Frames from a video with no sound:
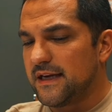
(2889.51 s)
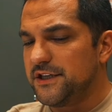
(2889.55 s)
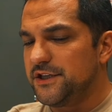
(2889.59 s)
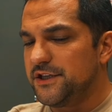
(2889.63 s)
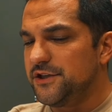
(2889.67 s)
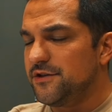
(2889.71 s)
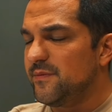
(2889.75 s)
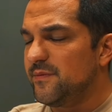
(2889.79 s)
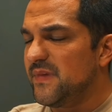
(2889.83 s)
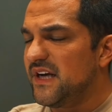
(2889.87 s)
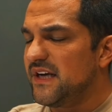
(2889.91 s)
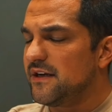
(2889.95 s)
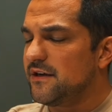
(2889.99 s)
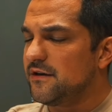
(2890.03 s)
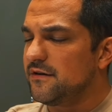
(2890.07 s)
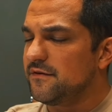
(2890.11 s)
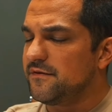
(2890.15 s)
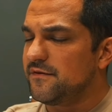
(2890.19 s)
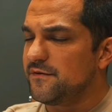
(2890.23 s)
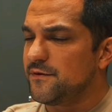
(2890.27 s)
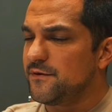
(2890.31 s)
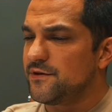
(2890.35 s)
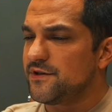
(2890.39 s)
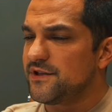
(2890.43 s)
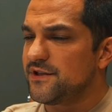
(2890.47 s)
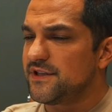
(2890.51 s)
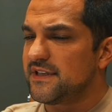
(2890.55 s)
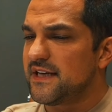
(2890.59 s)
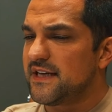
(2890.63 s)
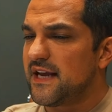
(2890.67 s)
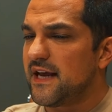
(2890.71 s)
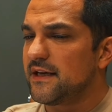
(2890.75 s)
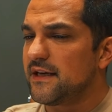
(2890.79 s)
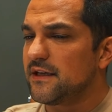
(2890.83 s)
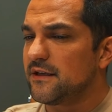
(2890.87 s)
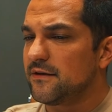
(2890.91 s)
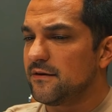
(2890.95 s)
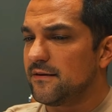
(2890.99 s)
did you make your first
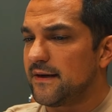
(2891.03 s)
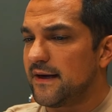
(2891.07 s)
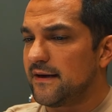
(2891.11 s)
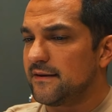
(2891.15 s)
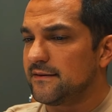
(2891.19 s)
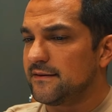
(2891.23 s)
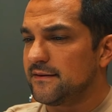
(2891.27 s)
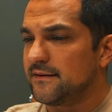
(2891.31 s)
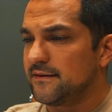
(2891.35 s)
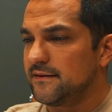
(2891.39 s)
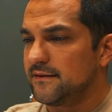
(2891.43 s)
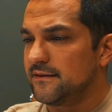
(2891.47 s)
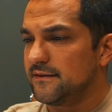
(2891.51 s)
10 grand?